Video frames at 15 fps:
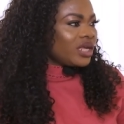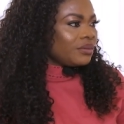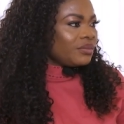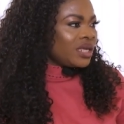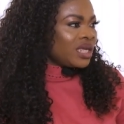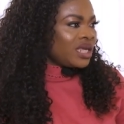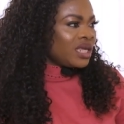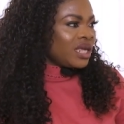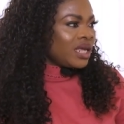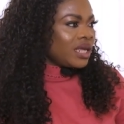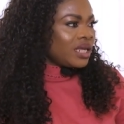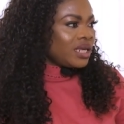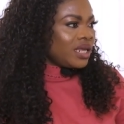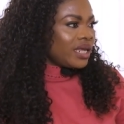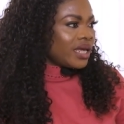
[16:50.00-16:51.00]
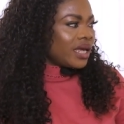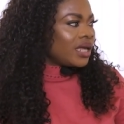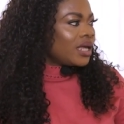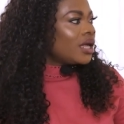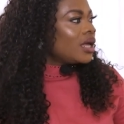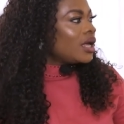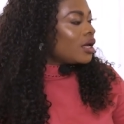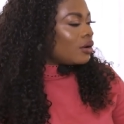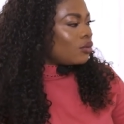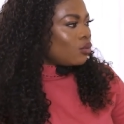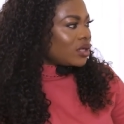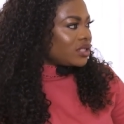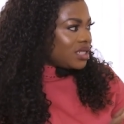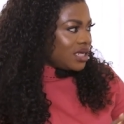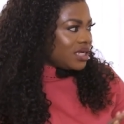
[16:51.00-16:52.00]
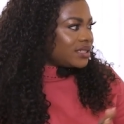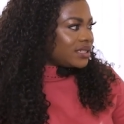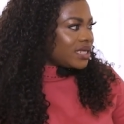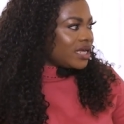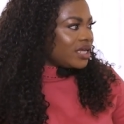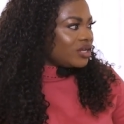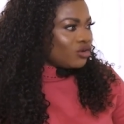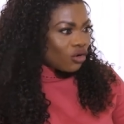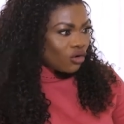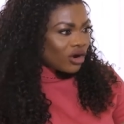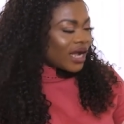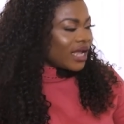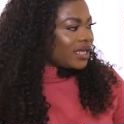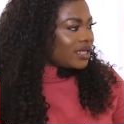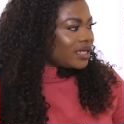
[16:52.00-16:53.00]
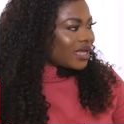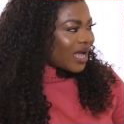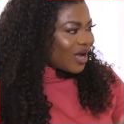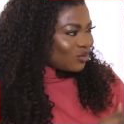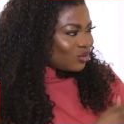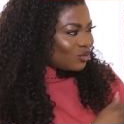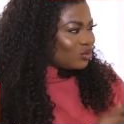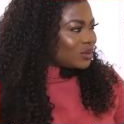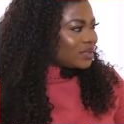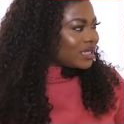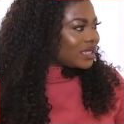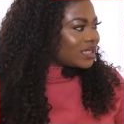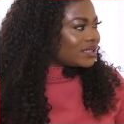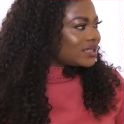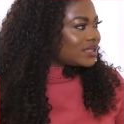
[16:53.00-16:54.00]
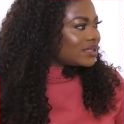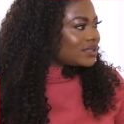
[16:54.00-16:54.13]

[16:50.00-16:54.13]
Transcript: him in, in okay. here what he said, you are okay how do you take it